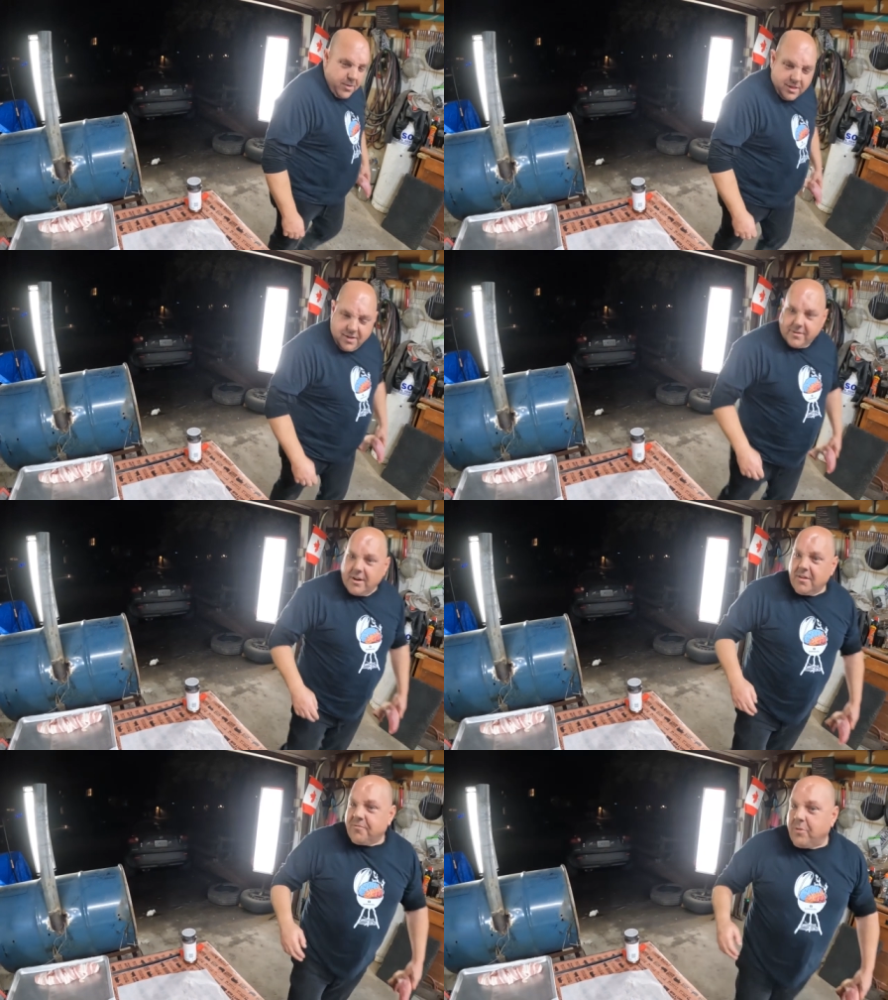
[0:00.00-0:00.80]
I'm not leaving
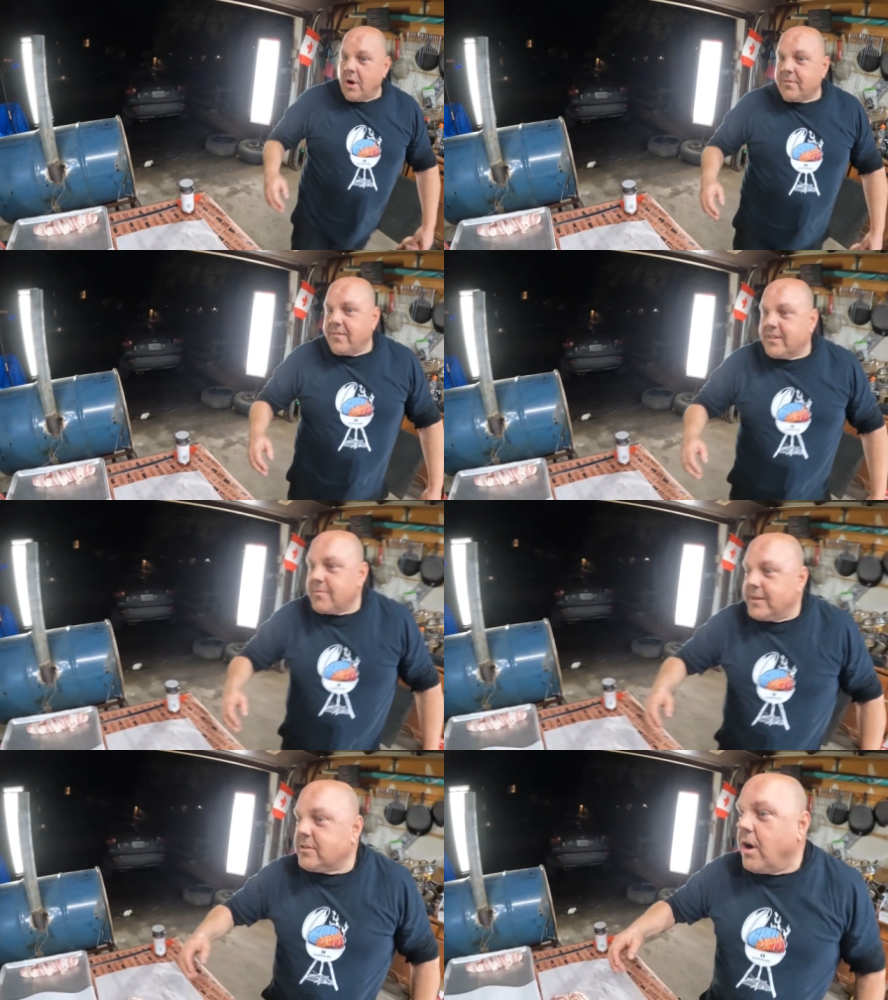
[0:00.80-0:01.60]
it on the floor. I'm giving it
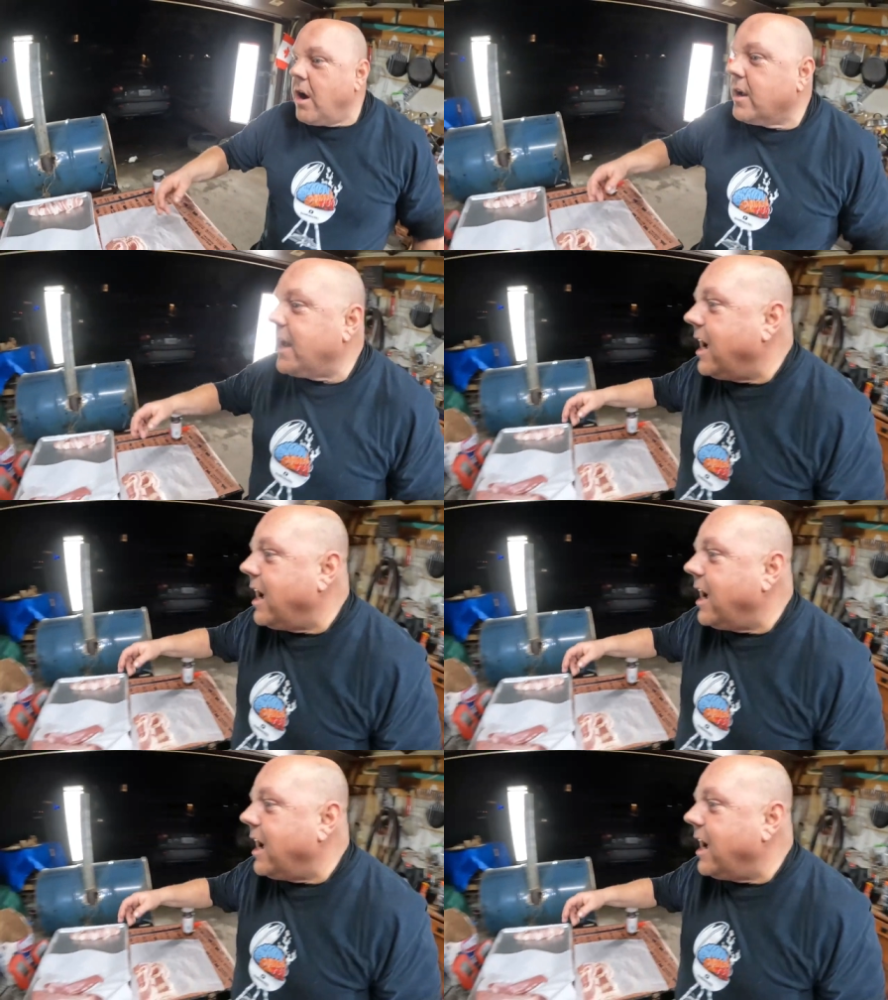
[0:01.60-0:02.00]
to my dog